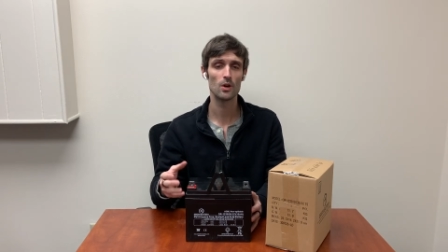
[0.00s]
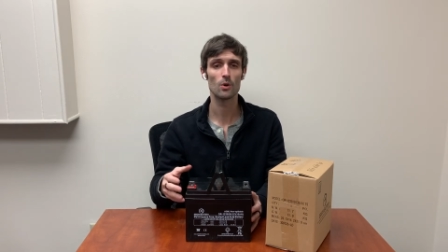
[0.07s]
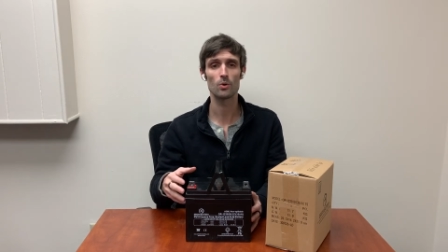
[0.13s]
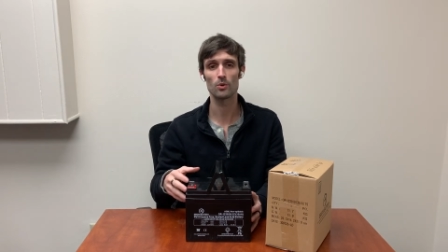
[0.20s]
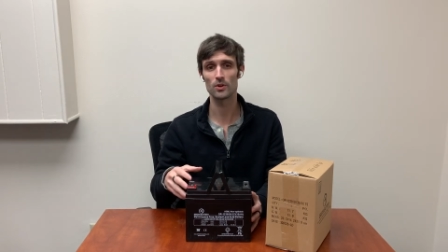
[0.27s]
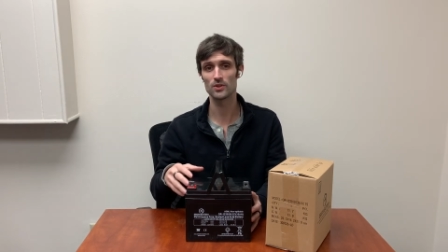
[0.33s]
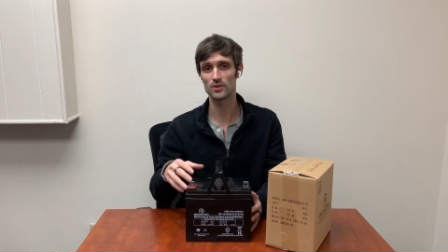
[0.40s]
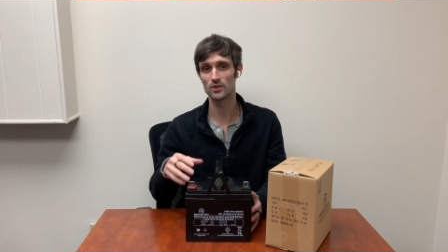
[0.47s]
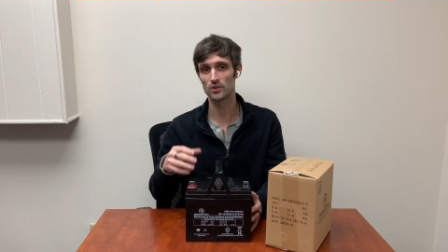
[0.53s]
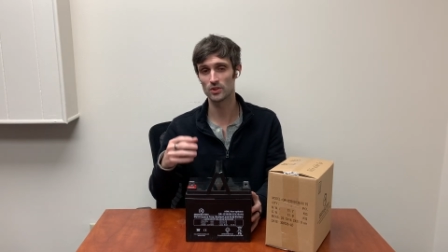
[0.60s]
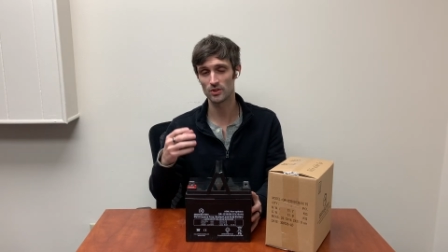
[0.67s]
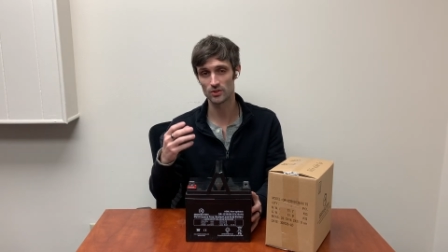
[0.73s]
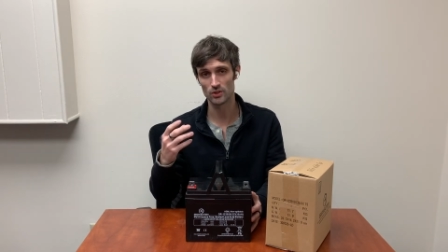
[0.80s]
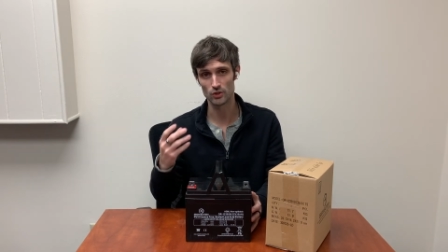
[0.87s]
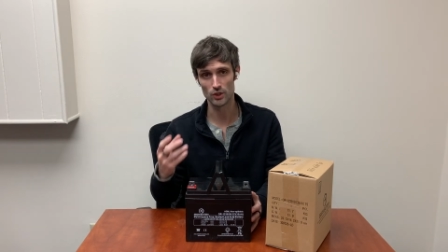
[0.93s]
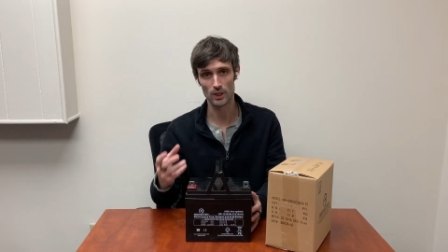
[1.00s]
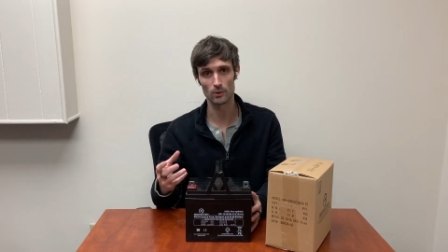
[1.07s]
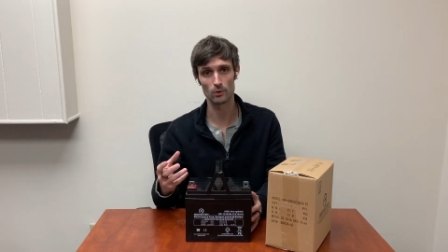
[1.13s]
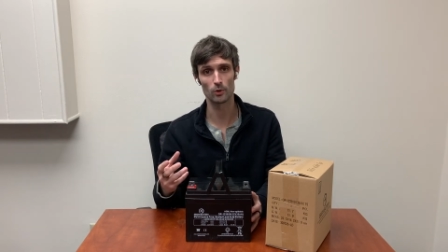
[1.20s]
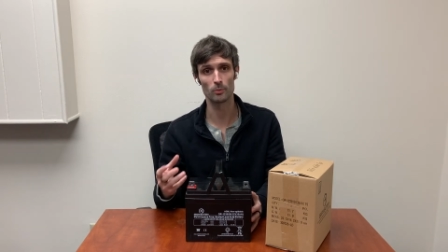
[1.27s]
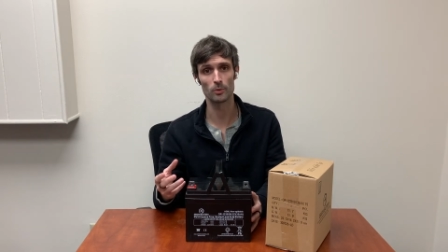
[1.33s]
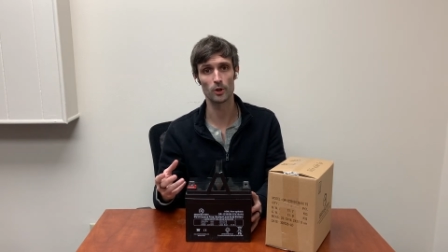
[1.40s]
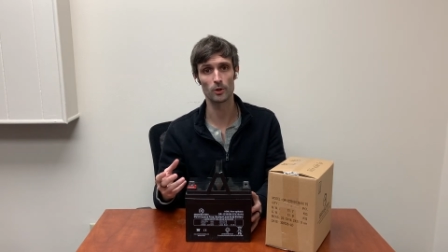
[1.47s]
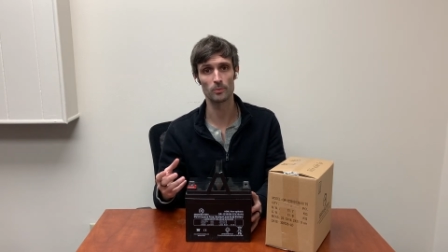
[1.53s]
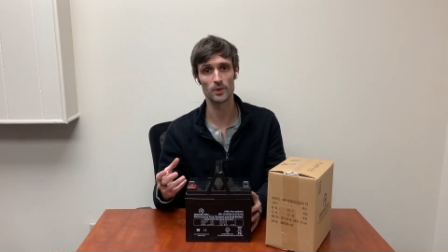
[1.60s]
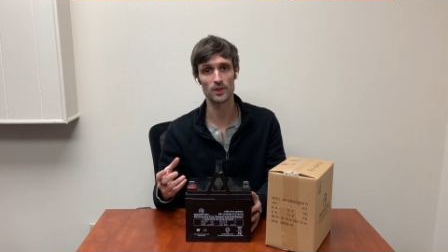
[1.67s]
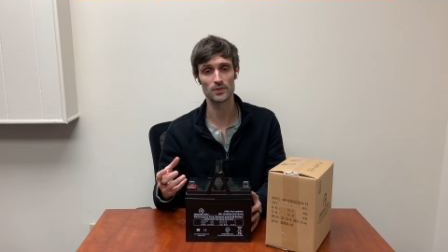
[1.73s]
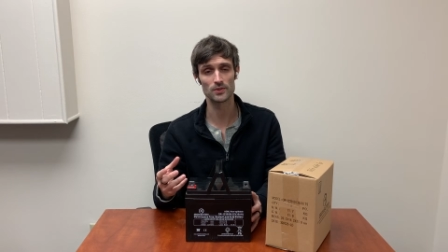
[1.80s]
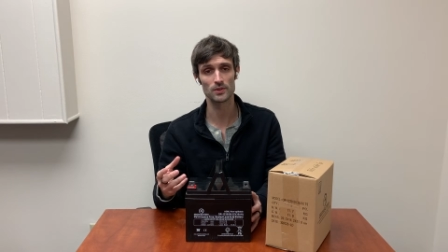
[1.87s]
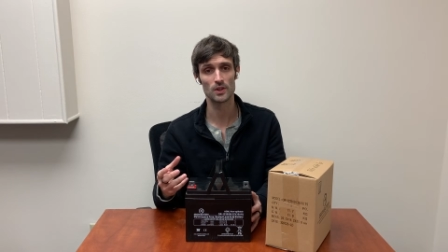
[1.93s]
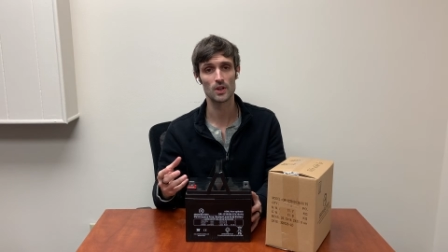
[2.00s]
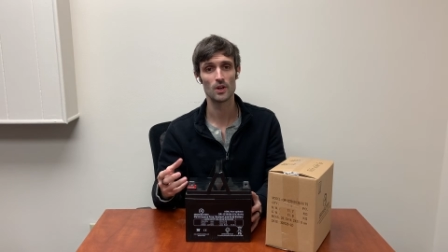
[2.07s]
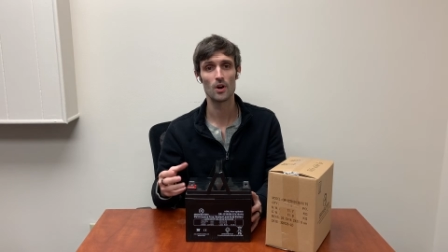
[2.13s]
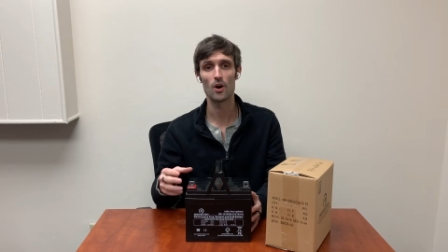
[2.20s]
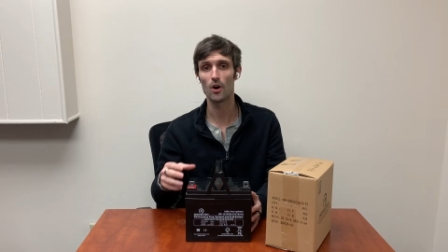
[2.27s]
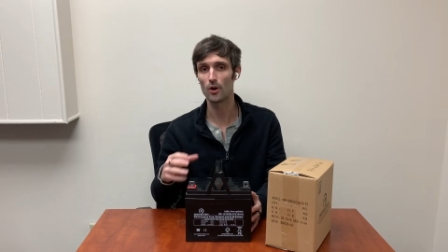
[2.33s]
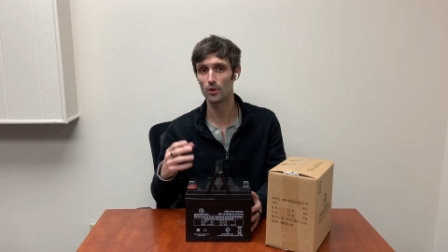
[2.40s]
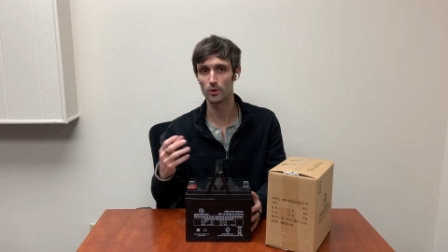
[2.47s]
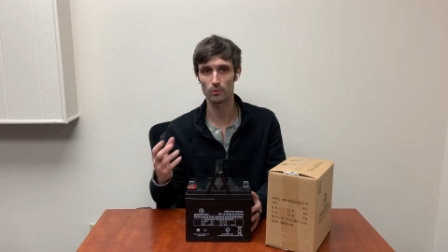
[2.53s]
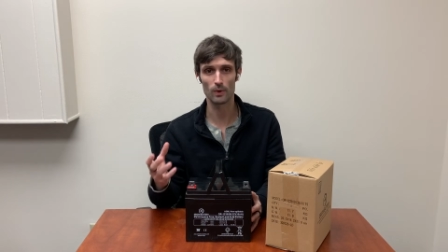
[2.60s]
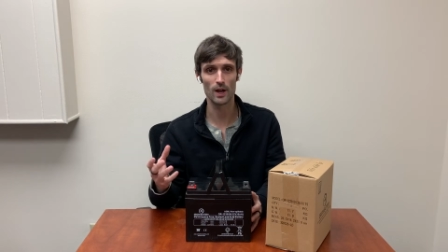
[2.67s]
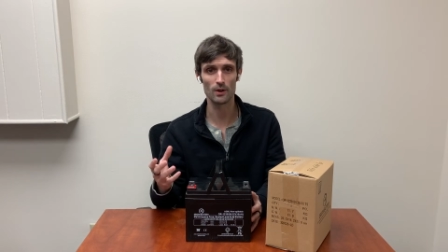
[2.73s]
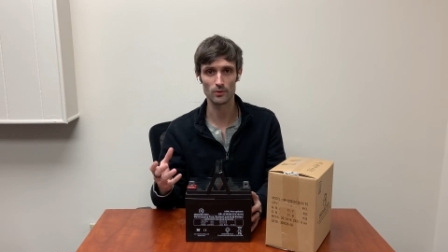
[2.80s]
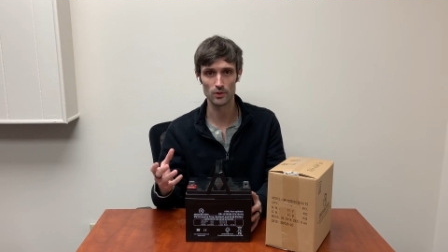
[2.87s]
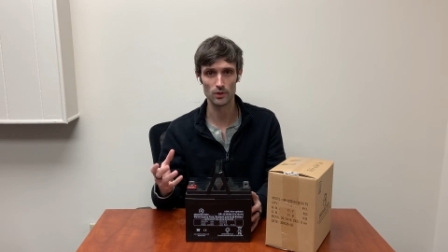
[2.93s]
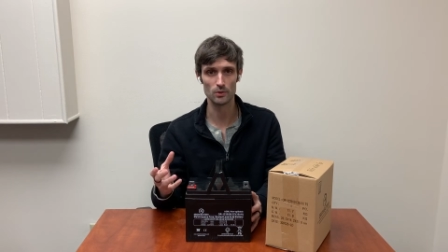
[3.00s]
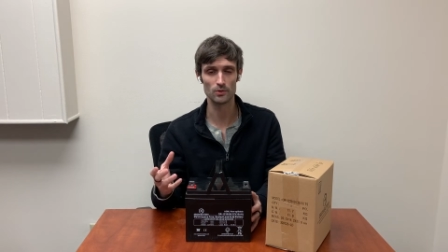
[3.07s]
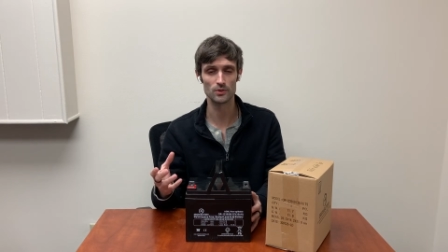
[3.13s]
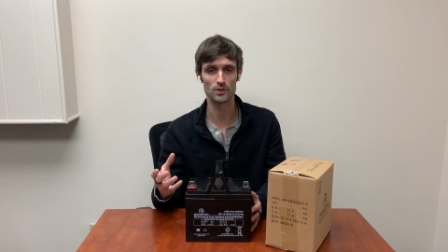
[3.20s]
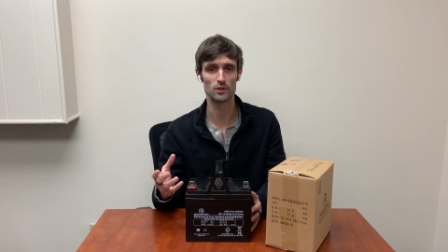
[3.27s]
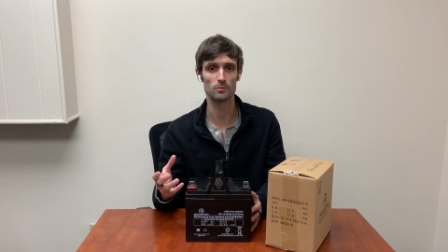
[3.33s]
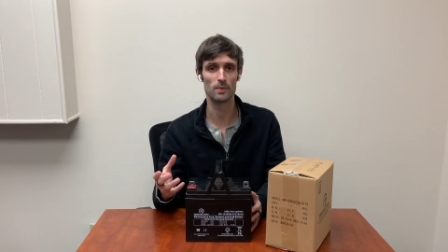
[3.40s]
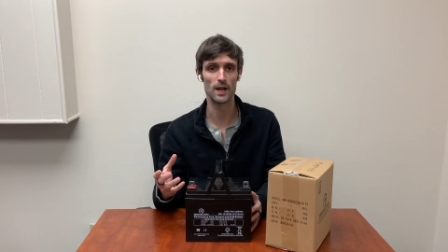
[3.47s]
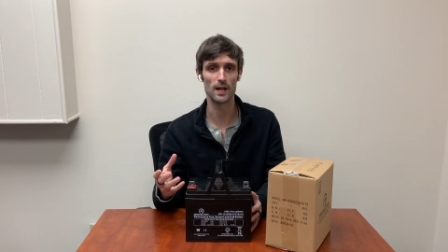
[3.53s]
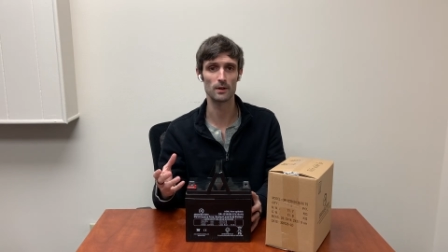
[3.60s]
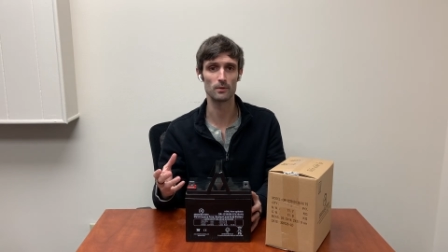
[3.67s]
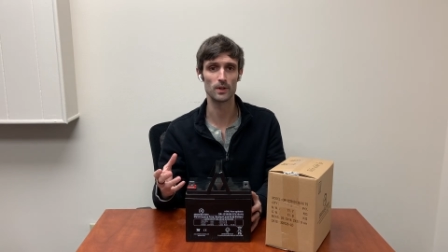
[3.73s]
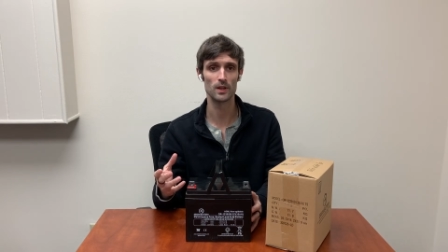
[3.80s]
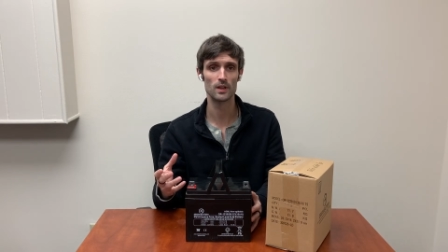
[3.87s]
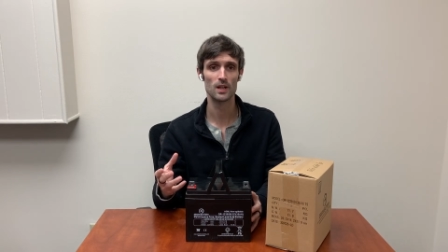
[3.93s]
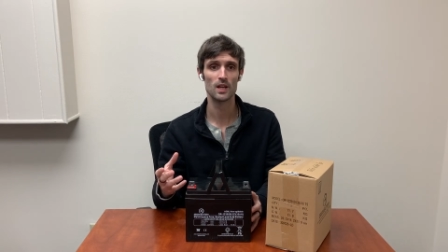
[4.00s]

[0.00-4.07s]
or is it just a general purpose all around usage battery